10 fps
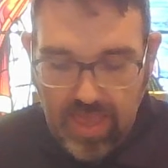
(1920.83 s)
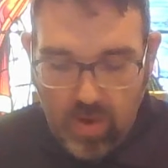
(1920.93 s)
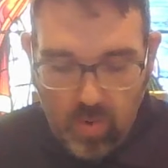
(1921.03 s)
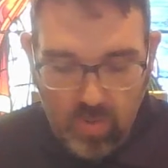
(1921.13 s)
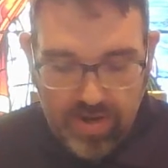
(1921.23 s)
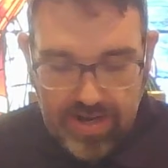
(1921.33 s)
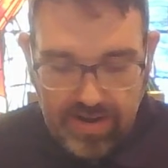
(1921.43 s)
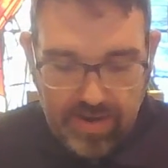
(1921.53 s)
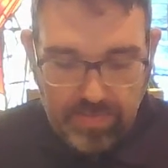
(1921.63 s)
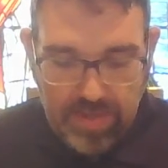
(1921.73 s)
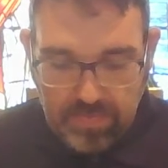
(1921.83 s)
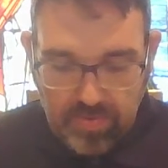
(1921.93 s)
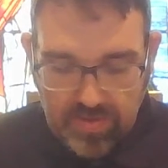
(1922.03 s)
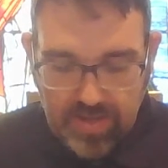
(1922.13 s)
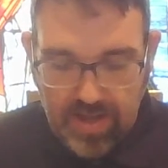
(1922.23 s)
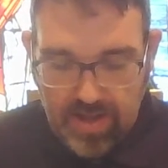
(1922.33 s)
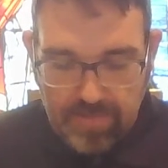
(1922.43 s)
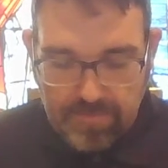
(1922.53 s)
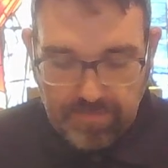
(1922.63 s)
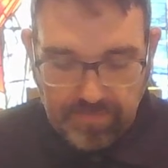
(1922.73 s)
ordinary people,
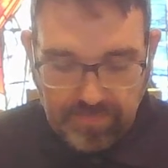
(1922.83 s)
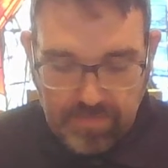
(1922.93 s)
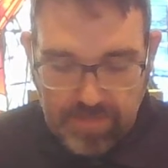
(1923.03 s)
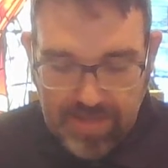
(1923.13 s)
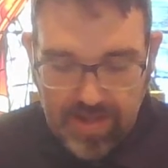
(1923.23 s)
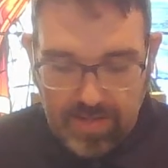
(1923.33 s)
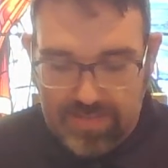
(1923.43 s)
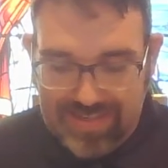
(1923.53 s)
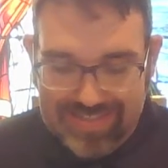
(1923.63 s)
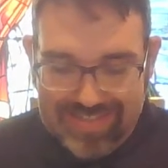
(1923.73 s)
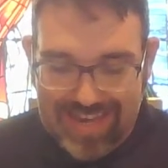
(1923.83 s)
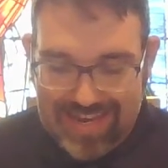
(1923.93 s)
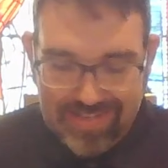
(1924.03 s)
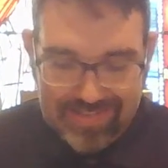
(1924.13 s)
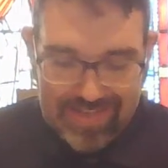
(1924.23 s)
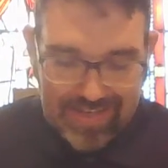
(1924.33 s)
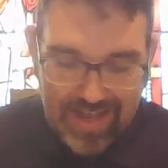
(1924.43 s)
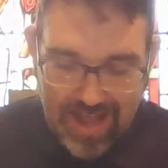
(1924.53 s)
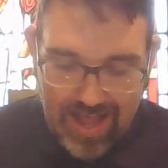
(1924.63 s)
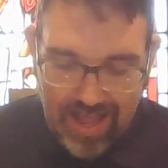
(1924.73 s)
become the saints that
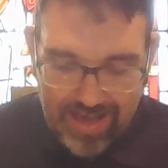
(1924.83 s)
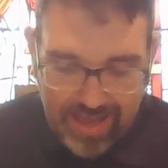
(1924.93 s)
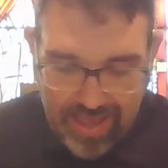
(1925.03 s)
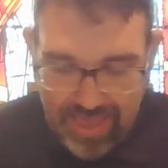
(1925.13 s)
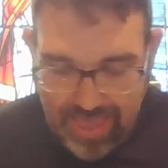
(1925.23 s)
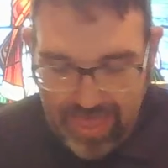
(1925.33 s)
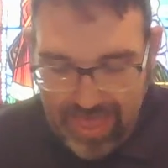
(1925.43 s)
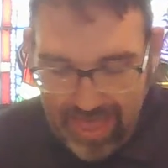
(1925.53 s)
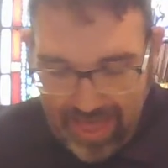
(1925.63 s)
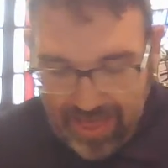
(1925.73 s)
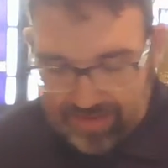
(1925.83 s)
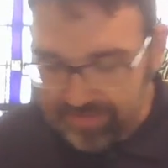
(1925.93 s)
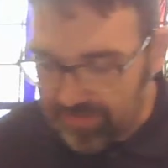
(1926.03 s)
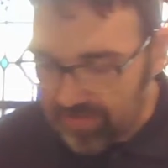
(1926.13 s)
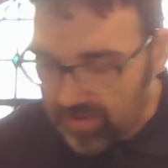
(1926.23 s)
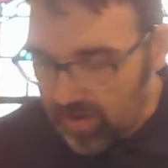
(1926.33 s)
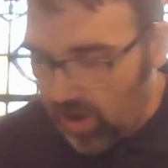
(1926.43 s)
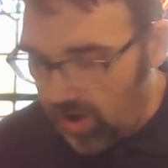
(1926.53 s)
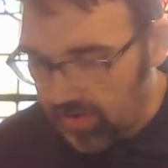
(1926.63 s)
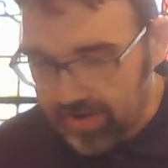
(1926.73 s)
God have
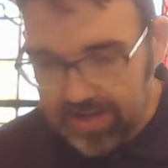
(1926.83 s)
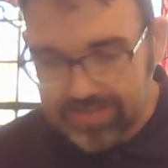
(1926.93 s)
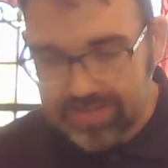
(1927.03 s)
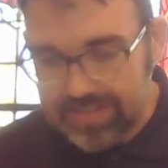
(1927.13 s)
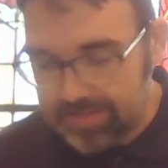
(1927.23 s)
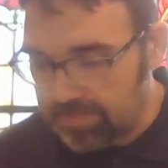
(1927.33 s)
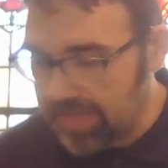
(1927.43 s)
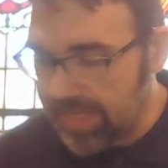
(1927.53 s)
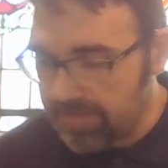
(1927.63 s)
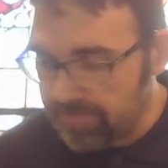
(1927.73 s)
called us to be.